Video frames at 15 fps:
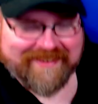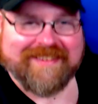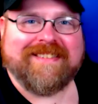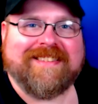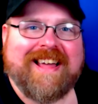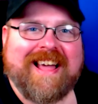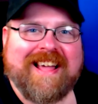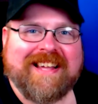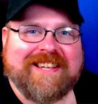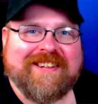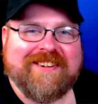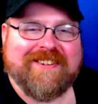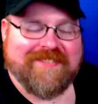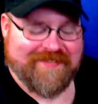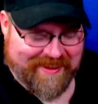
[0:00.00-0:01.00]
Thank
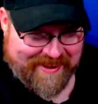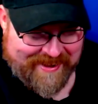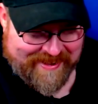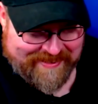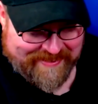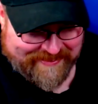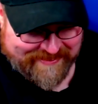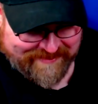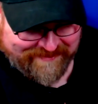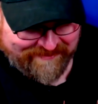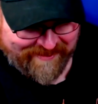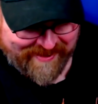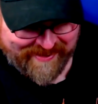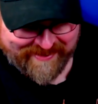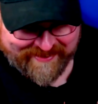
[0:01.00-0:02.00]
you, man. This is
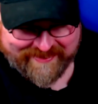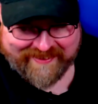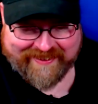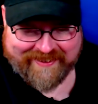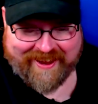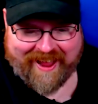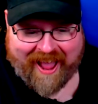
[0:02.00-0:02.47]
great.